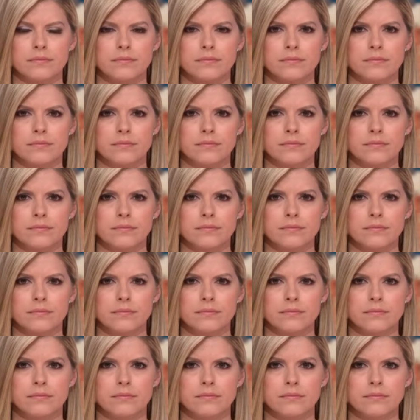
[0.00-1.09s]

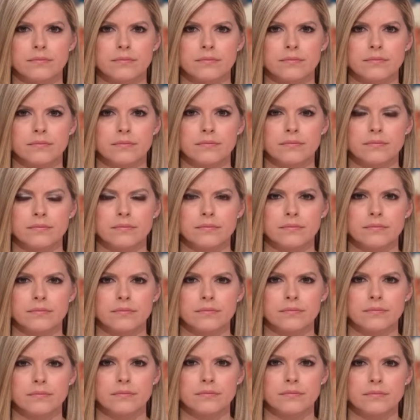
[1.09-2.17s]

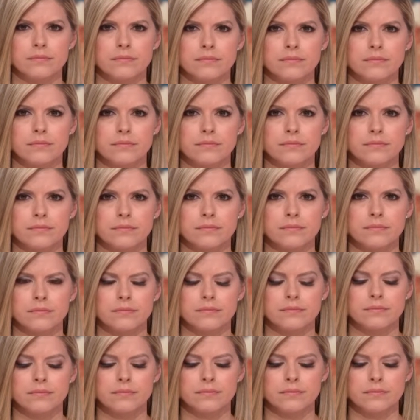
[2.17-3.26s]

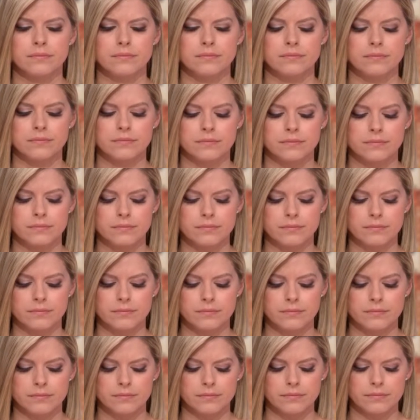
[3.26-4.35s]

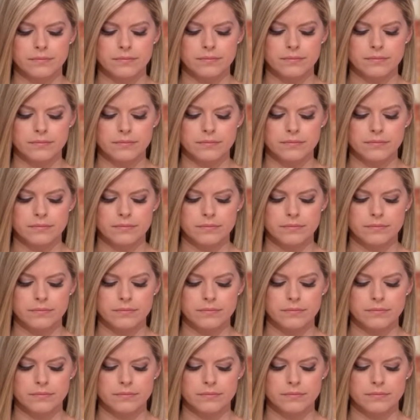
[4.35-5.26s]
No words are spoken by the person on screen.